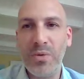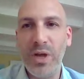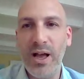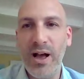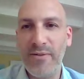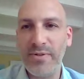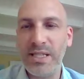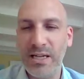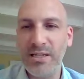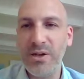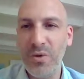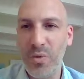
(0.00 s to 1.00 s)
we have
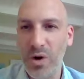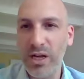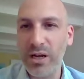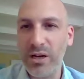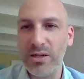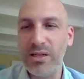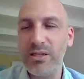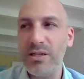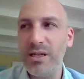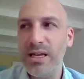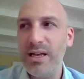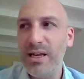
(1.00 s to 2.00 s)
started working on it,
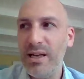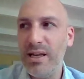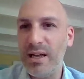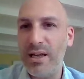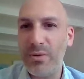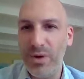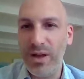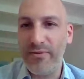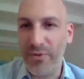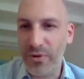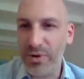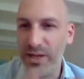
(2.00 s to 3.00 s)
and we
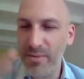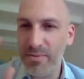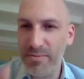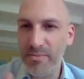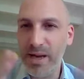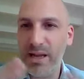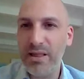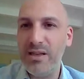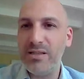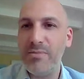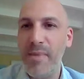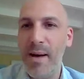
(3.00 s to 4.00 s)
have already made
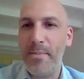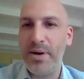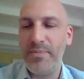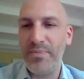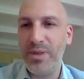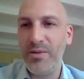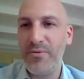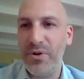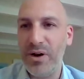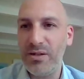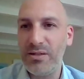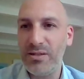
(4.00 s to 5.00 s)
this map
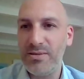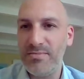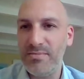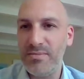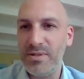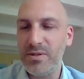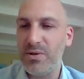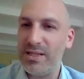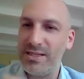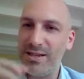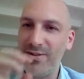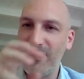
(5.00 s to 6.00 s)
for us. So
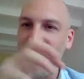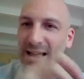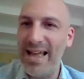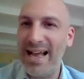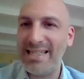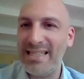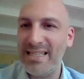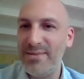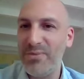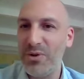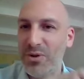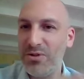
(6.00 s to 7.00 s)
it's not accessible